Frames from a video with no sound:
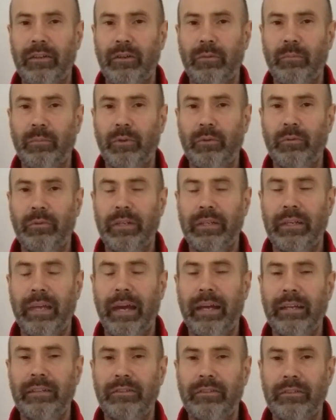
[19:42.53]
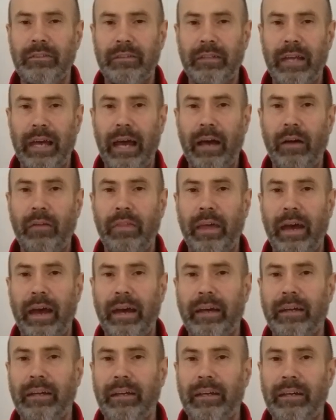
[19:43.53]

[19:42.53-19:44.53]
communication and how that